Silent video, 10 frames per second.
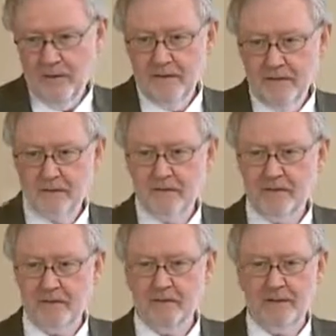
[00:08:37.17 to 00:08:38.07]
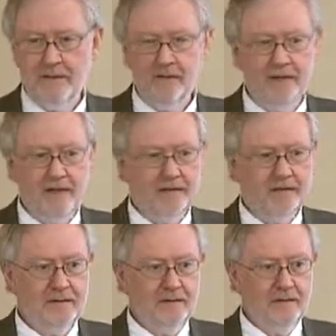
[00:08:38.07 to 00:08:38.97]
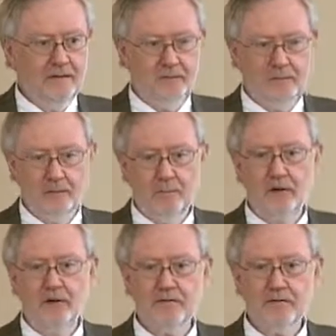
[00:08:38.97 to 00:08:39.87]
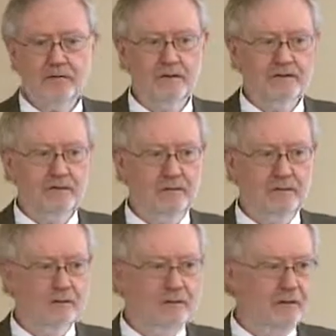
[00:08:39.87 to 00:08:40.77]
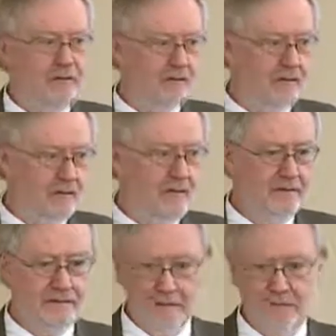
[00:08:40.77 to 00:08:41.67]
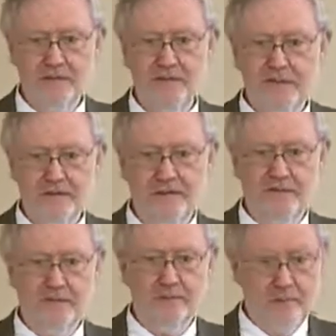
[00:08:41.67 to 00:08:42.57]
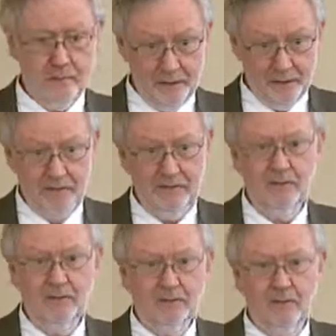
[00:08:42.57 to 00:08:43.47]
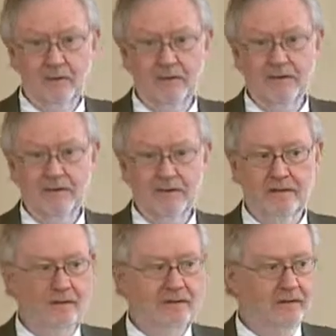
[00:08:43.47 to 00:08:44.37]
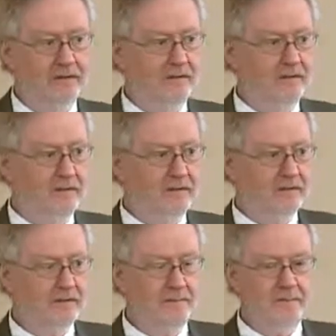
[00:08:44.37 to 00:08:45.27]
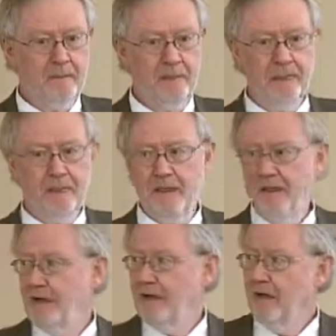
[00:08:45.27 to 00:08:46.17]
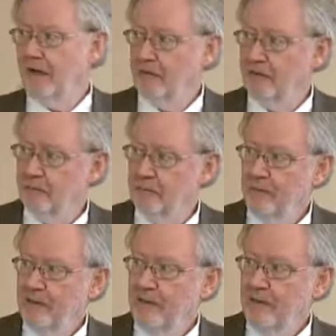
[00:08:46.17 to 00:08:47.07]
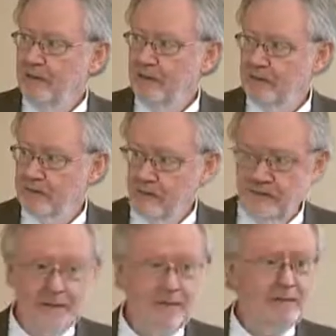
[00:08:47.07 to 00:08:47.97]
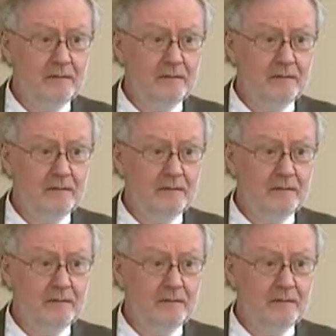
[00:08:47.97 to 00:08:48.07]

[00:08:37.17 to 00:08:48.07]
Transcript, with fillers: some subset of that for the Park Service, so we joined, I, I subsidized that with Pebble Northern Dynasty at that time funds and hired them. And so they,